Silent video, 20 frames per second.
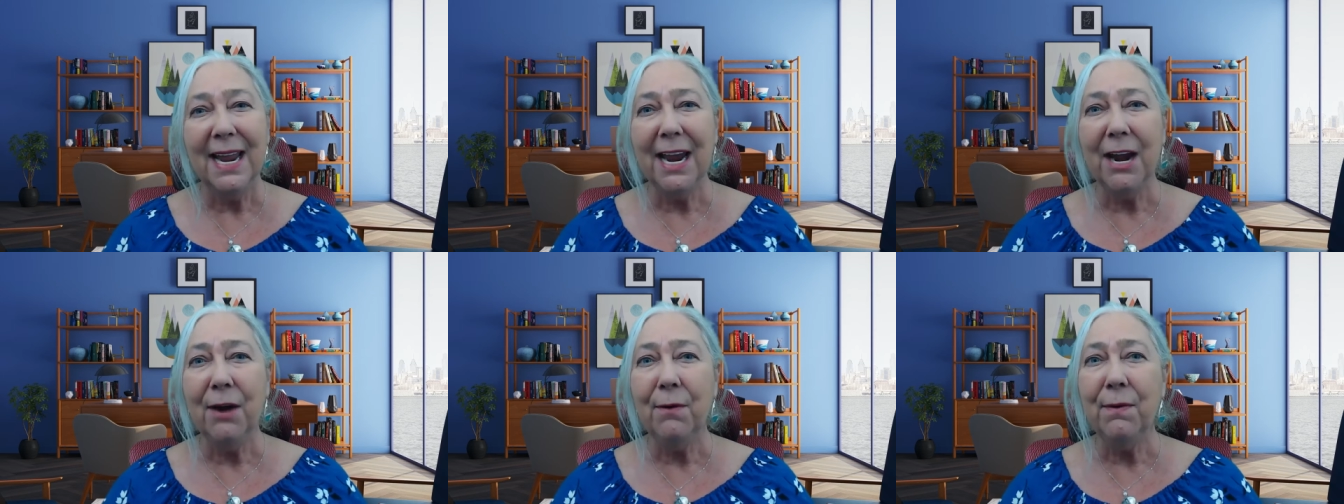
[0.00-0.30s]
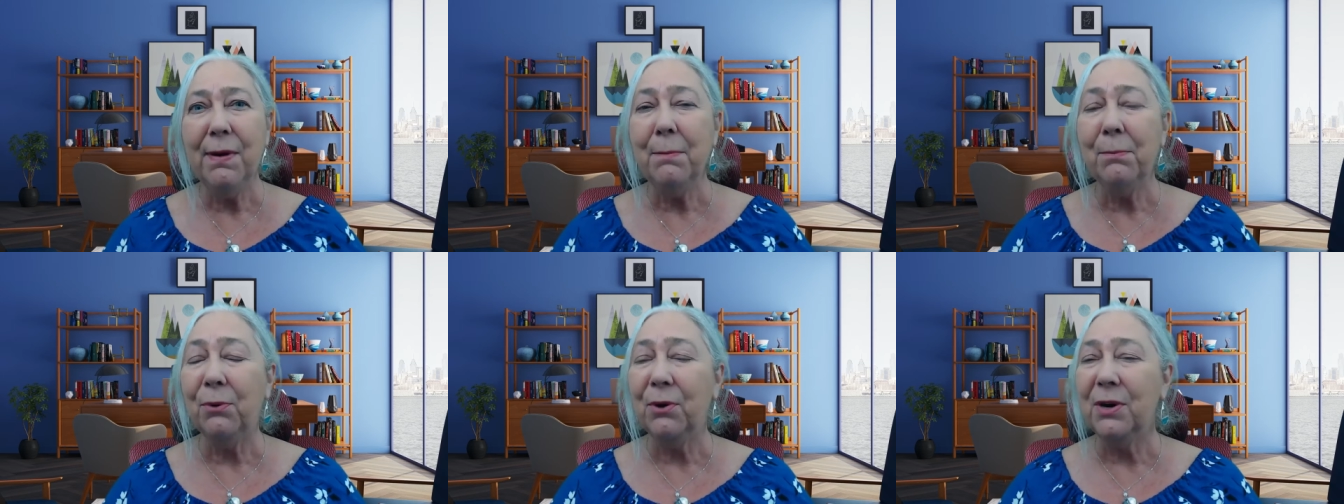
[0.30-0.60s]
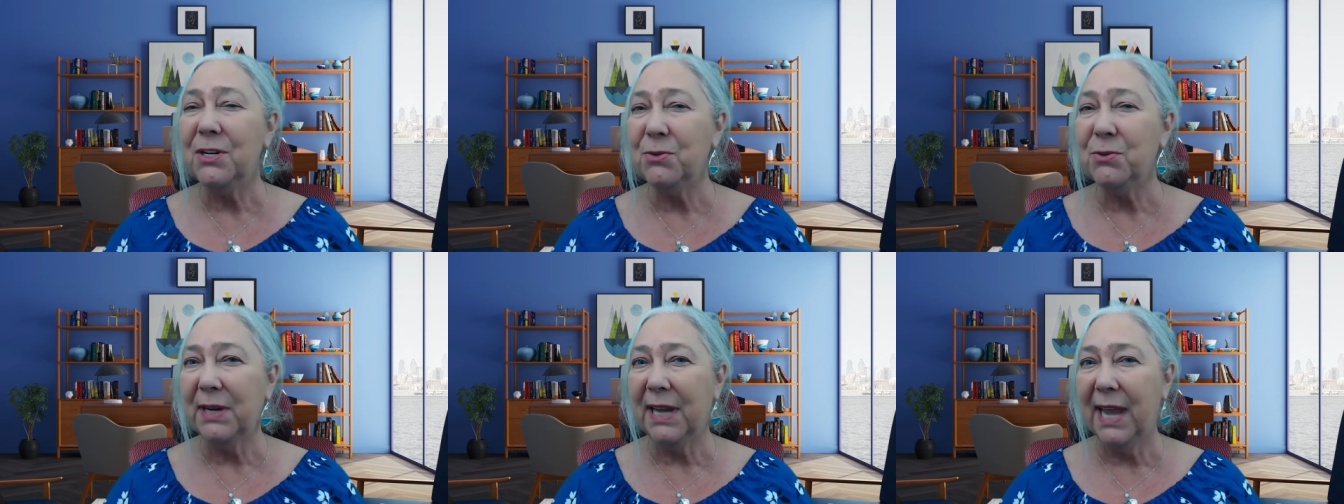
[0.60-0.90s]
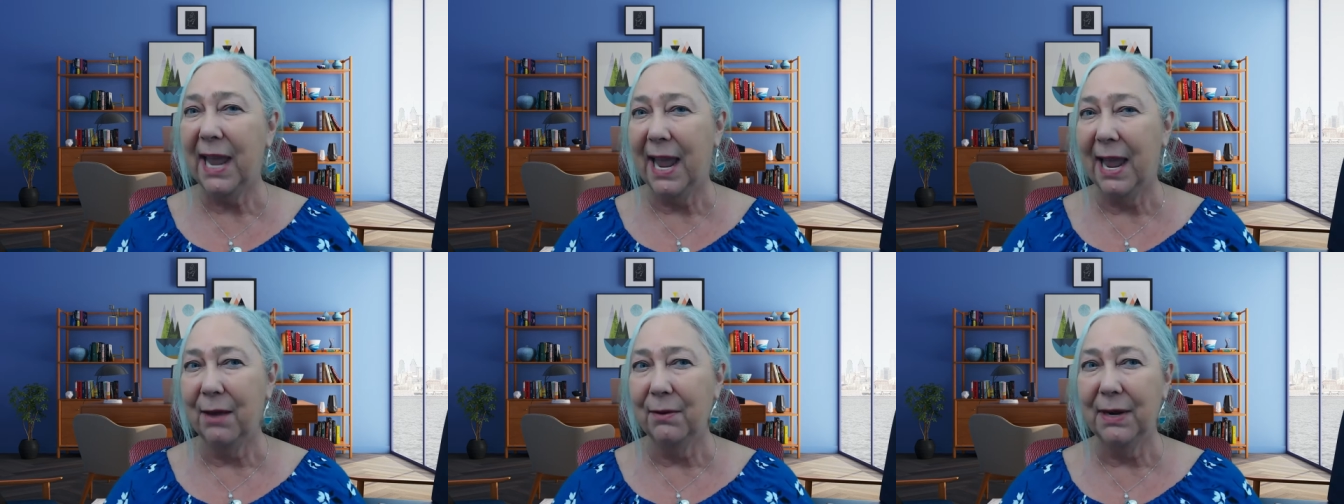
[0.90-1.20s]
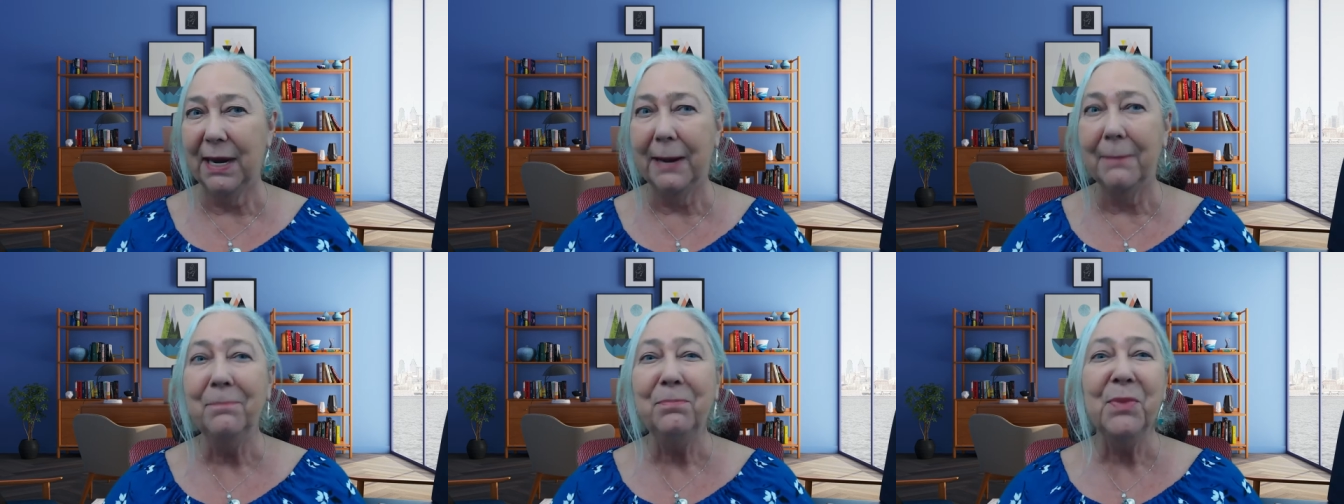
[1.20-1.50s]
here in Brunswick
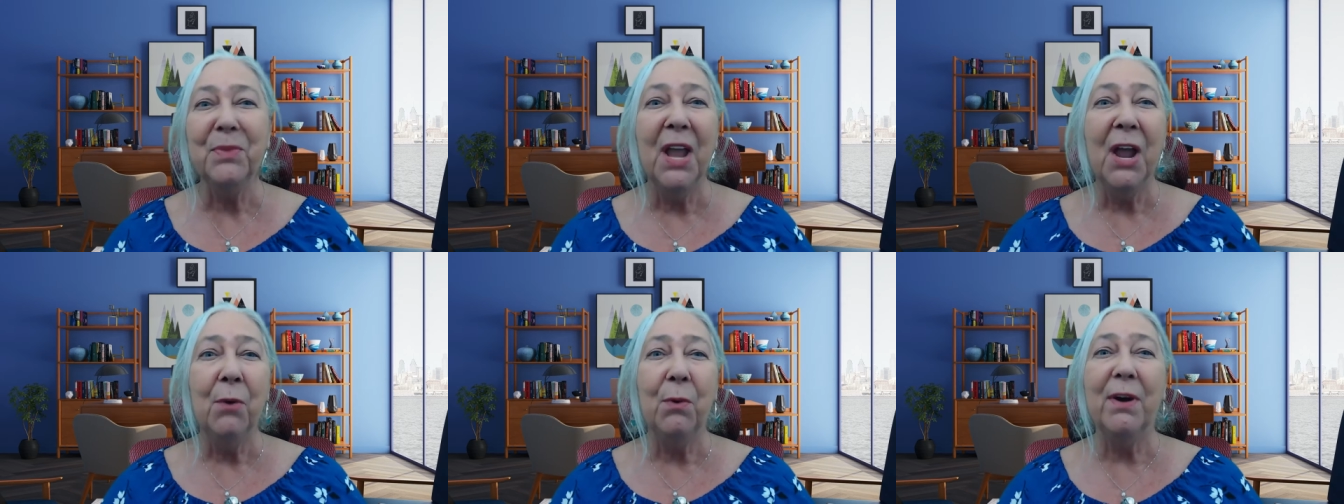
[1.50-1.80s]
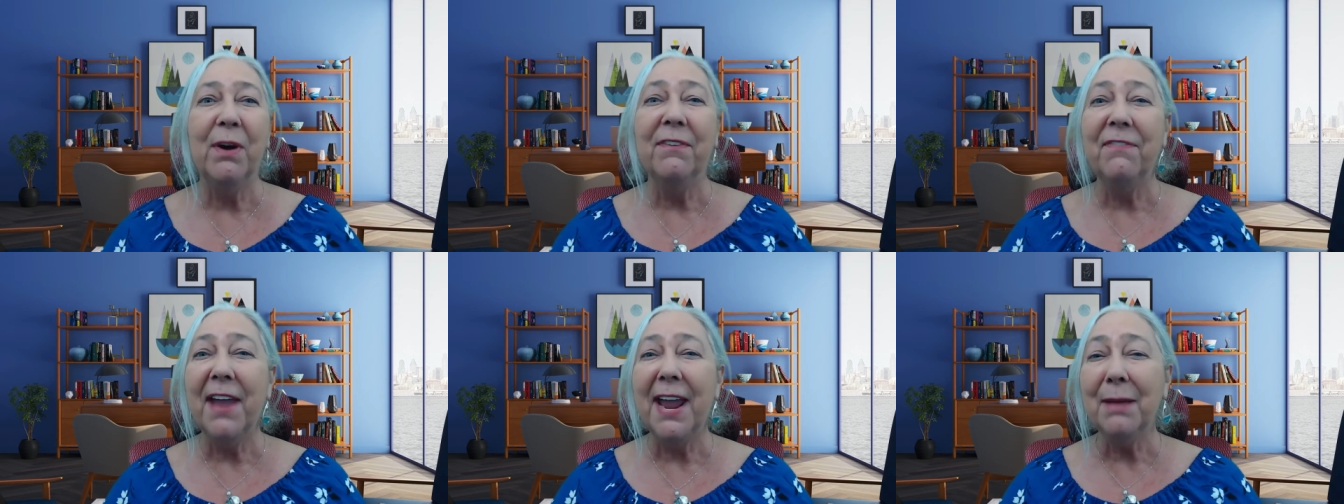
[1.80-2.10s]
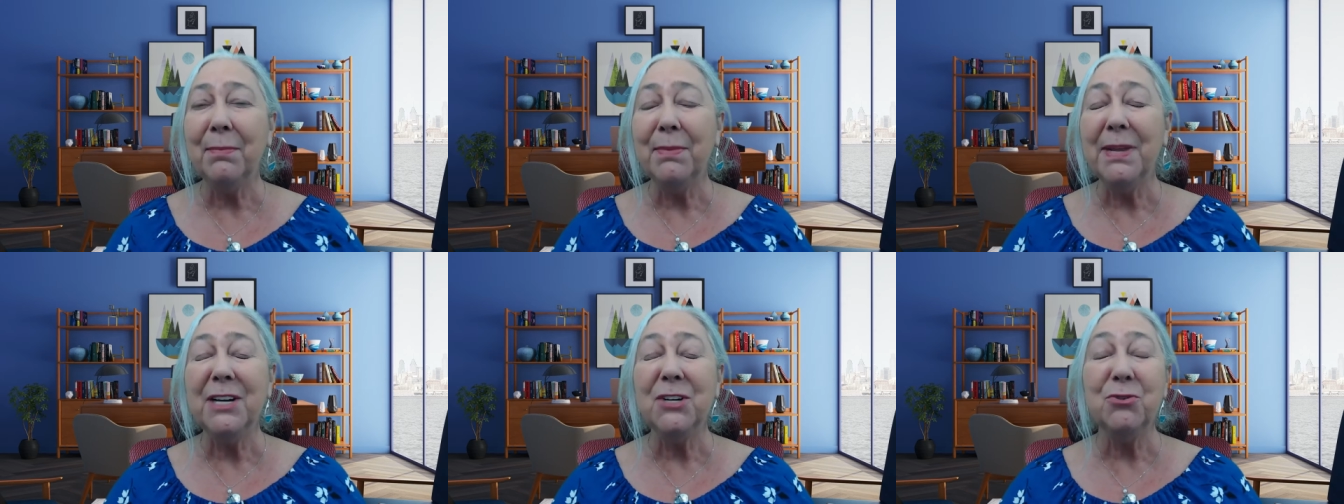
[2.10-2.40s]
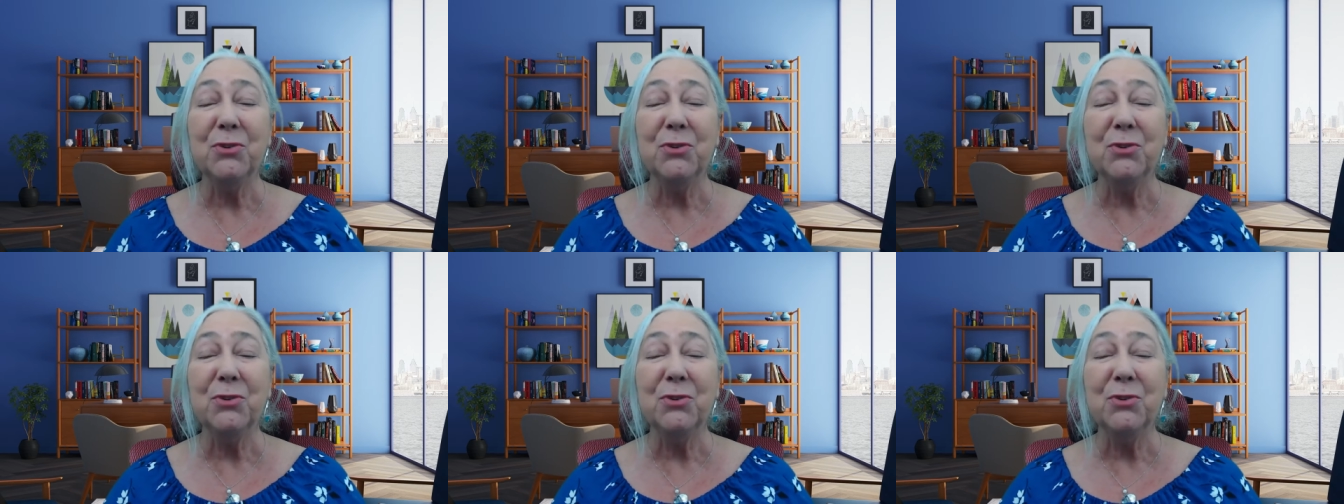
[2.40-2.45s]
County, where family